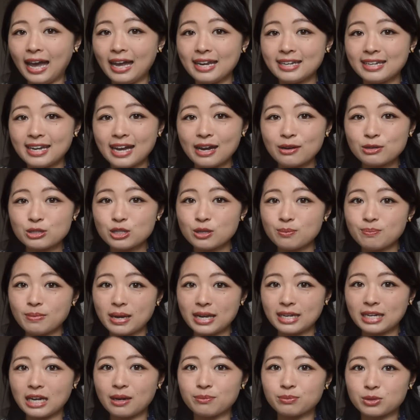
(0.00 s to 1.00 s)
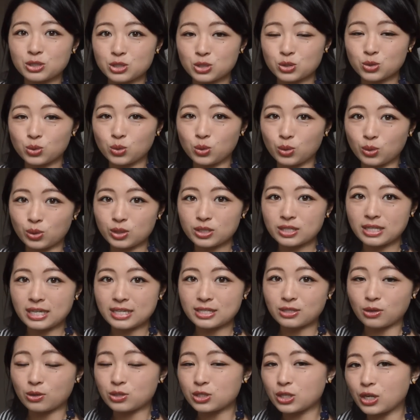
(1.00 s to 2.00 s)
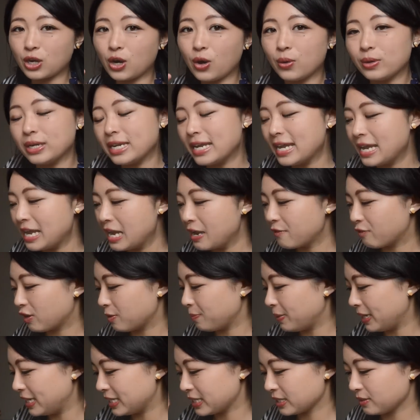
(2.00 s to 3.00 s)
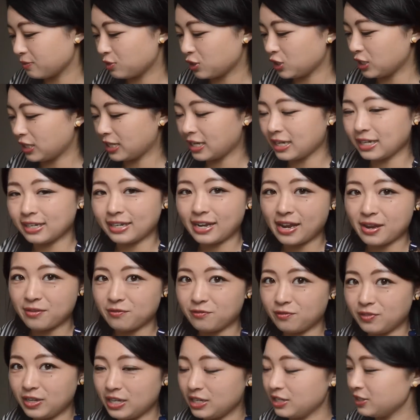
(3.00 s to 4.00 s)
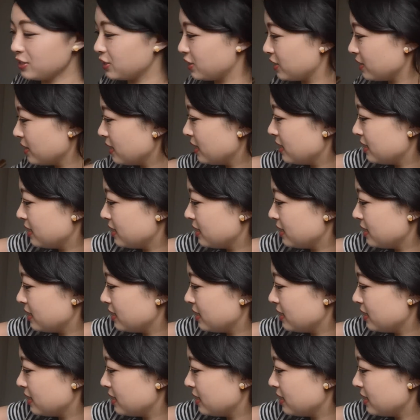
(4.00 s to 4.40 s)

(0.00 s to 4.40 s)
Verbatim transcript: And now to make up the sauce that's going to coat every piece of chicken and veg.